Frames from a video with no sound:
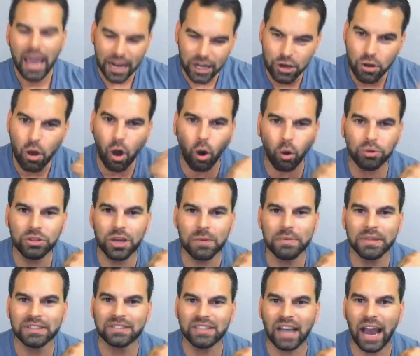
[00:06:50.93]
And you hold
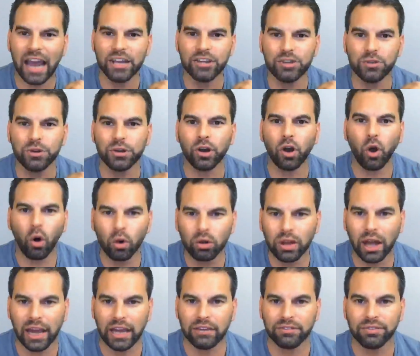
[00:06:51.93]
them inside you your whole
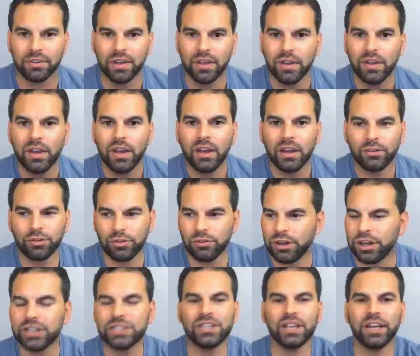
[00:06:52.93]
life.
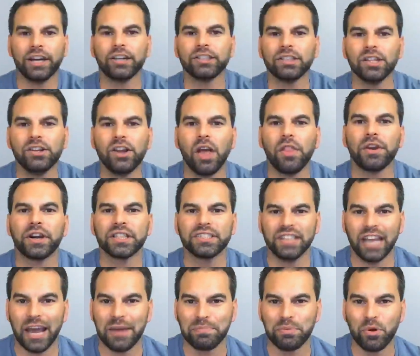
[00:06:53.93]
Here's another
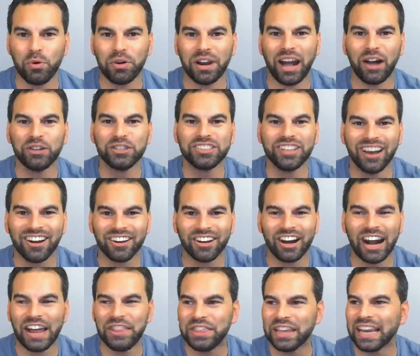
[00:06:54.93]
example. When I was
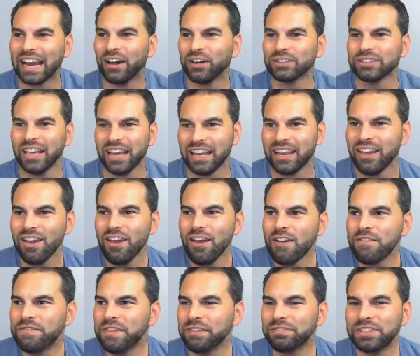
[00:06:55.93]
younger, I think I was like
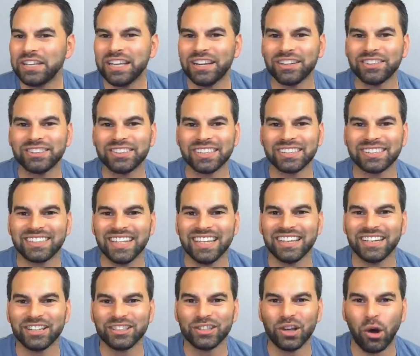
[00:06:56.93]
15 or
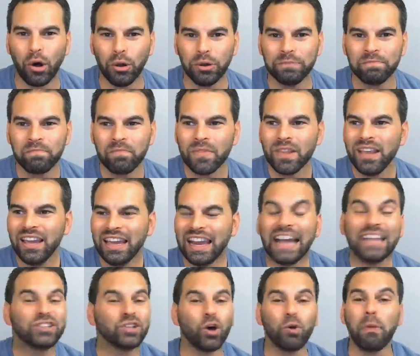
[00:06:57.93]
16 years old. And
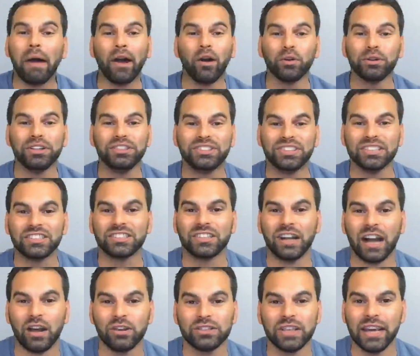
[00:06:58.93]
I told my older
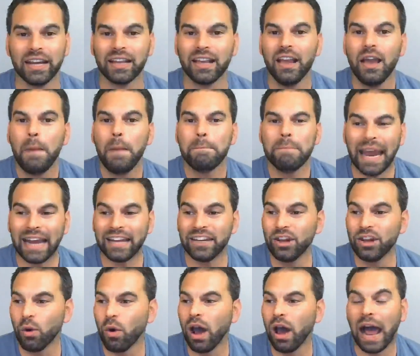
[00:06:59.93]
sister, I was like, man,
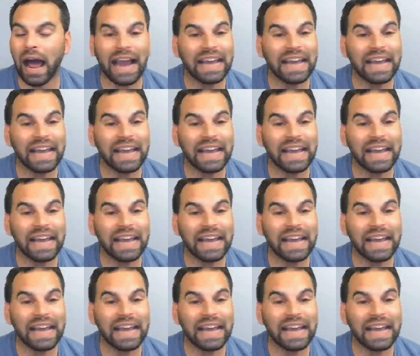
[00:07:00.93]
you know what?